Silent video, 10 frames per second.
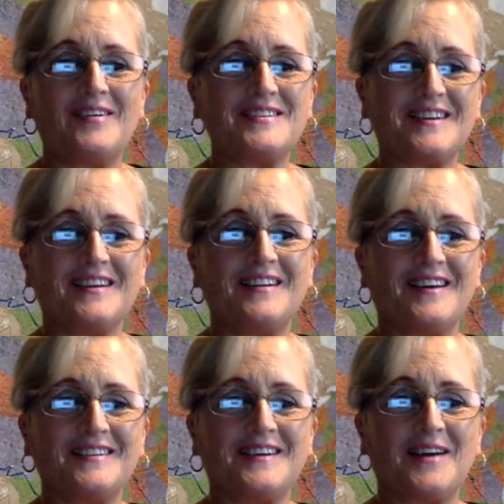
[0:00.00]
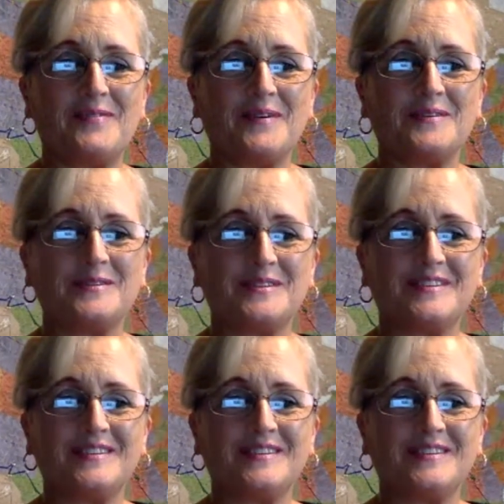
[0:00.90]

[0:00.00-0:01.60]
always get a lot of typos.